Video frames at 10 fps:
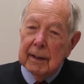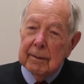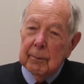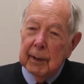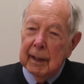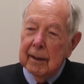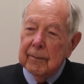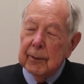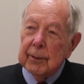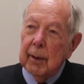I went
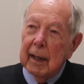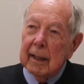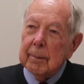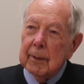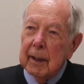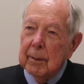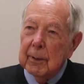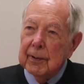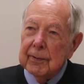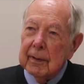out for track, but I
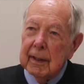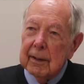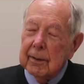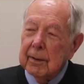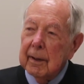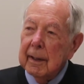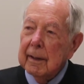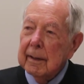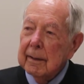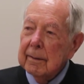wasn't any good at
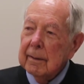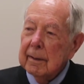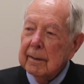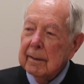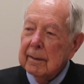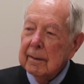it. Mm-hmm. And,